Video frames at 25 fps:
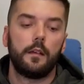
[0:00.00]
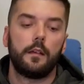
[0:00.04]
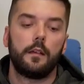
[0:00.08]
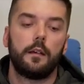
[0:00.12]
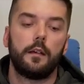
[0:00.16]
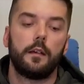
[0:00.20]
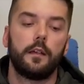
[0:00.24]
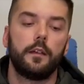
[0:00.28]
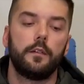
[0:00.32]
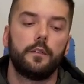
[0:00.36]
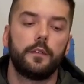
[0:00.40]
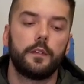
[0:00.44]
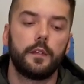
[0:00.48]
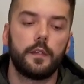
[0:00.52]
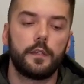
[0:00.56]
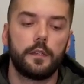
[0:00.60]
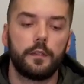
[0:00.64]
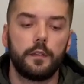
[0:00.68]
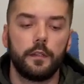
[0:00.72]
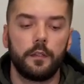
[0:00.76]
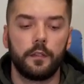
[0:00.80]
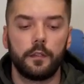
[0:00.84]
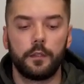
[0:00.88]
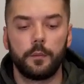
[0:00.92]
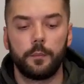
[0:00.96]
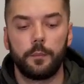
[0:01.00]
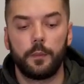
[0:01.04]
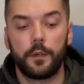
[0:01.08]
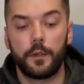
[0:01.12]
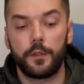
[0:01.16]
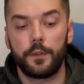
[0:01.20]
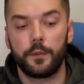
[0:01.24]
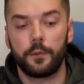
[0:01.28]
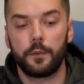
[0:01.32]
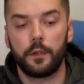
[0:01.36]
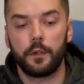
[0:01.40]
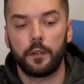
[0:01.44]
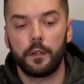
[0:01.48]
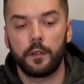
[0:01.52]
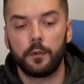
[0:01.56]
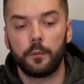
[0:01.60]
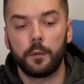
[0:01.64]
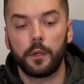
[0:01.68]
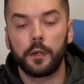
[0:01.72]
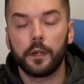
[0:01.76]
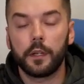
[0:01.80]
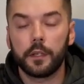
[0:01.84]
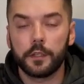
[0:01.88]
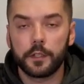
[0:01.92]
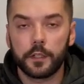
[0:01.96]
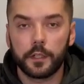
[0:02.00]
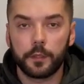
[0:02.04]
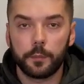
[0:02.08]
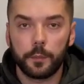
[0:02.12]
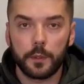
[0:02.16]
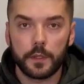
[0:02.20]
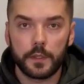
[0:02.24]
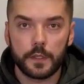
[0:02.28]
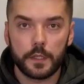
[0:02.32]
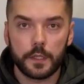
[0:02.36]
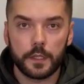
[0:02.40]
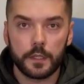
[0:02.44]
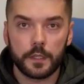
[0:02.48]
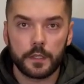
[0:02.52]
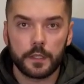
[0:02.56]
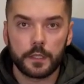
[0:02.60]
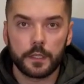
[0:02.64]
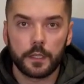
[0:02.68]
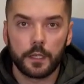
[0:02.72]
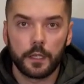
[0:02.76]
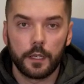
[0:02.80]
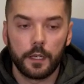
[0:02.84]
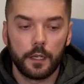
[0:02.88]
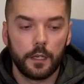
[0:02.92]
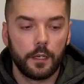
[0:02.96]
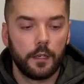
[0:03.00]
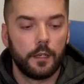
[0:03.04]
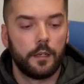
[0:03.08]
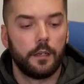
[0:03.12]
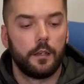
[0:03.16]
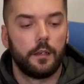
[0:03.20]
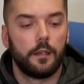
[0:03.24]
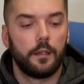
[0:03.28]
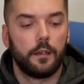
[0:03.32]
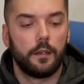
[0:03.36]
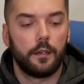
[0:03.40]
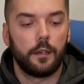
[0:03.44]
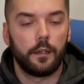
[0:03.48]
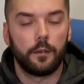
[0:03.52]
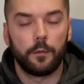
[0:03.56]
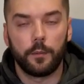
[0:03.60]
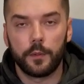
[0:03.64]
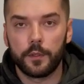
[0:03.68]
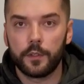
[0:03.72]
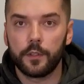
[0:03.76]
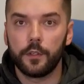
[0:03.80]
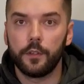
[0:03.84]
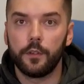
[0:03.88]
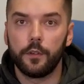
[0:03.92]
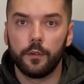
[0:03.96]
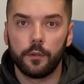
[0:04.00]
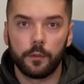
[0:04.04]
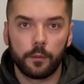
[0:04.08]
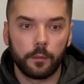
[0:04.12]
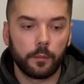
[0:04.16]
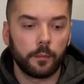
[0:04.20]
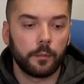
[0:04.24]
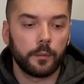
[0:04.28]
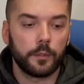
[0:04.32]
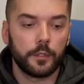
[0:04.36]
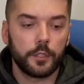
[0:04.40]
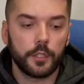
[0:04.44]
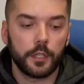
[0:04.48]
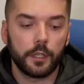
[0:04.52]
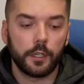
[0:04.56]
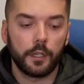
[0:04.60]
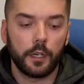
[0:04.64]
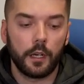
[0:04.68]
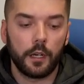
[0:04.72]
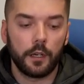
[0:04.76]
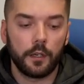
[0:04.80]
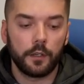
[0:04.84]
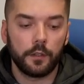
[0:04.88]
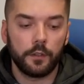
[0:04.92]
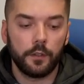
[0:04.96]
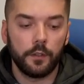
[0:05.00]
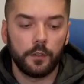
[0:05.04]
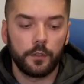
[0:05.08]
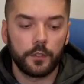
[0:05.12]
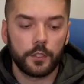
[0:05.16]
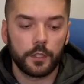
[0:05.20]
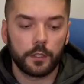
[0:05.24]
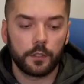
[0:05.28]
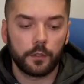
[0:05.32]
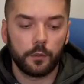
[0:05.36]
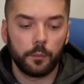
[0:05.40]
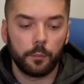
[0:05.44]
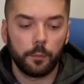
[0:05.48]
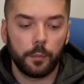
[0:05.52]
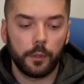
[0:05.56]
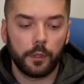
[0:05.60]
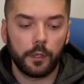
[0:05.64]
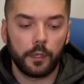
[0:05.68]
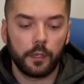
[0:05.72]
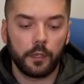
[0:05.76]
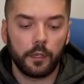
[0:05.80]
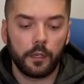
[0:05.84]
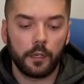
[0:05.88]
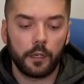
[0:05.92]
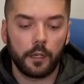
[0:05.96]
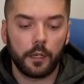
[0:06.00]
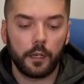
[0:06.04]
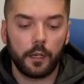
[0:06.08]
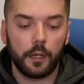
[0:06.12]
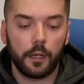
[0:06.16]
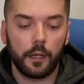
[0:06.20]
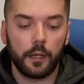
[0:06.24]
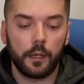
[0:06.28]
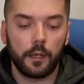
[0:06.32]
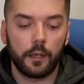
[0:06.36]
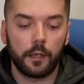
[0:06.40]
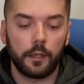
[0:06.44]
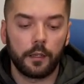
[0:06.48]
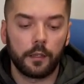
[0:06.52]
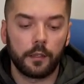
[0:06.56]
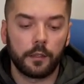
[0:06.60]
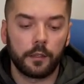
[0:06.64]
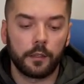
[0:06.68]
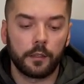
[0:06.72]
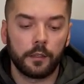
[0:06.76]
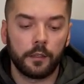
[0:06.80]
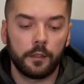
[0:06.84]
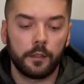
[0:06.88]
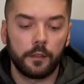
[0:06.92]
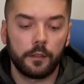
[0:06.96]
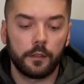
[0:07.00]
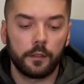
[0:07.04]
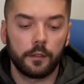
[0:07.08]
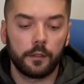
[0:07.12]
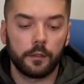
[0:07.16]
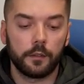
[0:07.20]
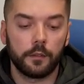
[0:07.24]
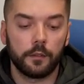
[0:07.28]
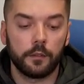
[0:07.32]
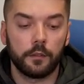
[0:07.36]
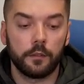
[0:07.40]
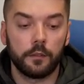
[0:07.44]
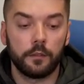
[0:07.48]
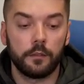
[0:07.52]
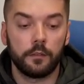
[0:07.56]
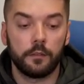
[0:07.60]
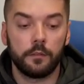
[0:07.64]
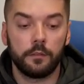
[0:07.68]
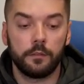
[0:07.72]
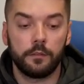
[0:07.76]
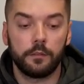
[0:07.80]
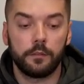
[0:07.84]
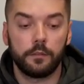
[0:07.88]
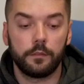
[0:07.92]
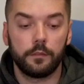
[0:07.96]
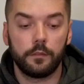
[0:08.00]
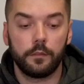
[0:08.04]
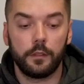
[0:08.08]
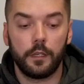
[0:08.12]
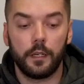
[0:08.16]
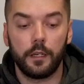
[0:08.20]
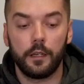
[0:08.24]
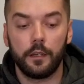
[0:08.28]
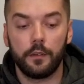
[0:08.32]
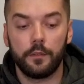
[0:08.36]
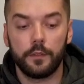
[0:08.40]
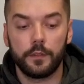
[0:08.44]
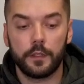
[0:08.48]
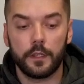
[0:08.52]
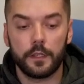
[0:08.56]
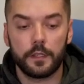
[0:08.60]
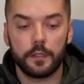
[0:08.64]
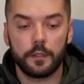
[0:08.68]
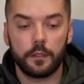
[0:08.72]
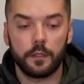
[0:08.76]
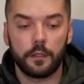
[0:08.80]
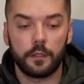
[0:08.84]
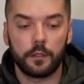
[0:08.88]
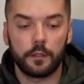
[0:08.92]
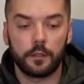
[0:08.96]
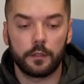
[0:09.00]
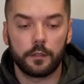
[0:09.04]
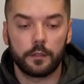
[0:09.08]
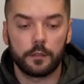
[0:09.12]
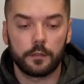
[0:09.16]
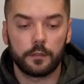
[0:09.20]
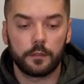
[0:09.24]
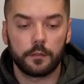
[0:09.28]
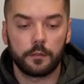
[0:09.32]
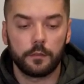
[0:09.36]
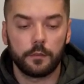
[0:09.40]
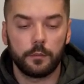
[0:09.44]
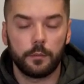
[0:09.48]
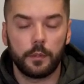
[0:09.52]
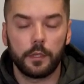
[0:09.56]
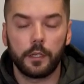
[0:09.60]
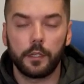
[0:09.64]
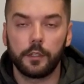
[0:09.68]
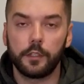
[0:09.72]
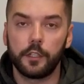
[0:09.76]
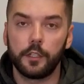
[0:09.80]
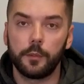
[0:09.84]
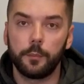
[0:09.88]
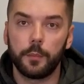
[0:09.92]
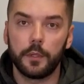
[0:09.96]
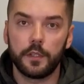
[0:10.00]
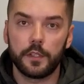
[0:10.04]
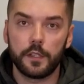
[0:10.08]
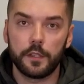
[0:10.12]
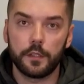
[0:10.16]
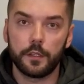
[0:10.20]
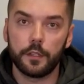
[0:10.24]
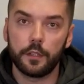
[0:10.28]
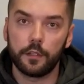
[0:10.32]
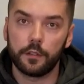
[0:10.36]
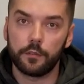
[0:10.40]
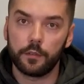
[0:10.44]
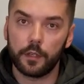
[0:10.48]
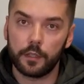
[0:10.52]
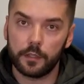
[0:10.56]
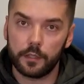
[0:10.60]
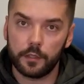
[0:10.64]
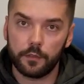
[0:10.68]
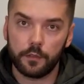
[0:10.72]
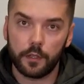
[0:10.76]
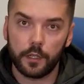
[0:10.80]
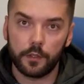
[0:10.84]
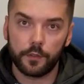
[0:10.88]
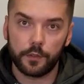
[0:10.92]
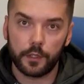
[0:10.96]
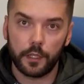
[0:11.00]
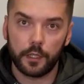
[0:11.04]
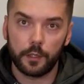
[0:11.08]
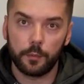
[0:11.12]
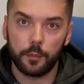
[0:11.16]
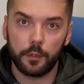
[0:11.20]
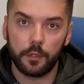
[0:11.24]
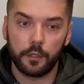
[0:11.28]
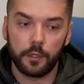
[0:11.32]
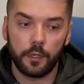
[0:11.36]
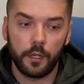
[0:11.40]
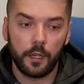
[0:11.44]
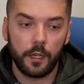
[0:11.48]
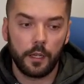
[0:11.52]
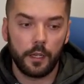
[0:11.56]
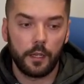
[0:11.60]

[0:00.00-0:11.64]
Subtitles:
I have tested personally 100 pieces. I visit the Czech guys, the Czech company, and I have tested 100 pieces in 25 caliber